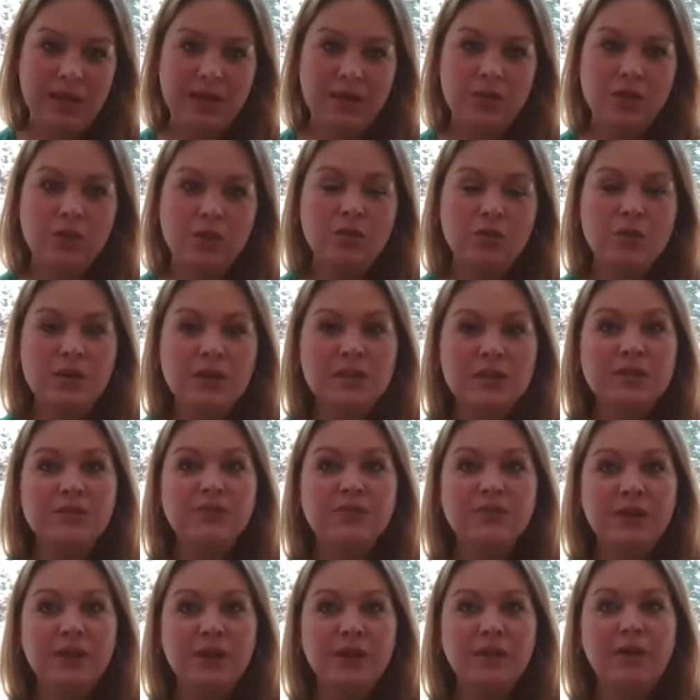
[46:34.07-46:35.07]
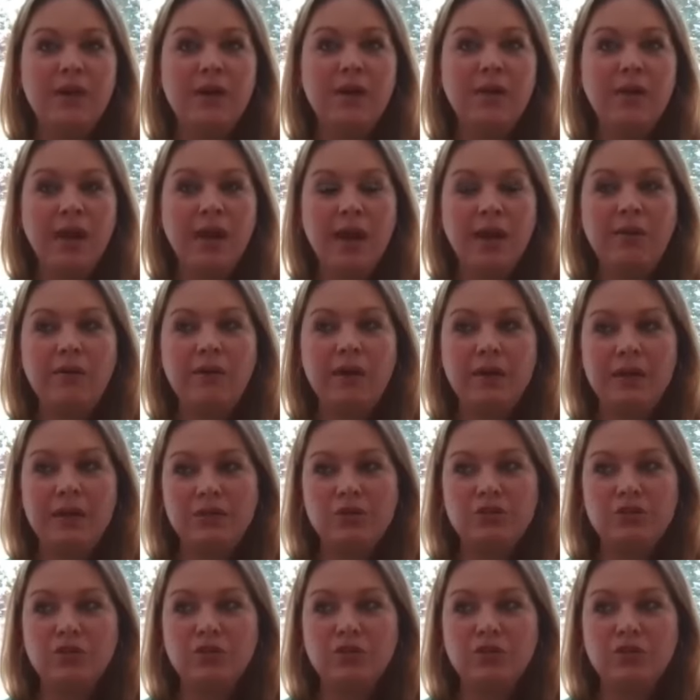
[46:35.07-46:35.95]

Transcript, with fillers: And you need to figure out how to get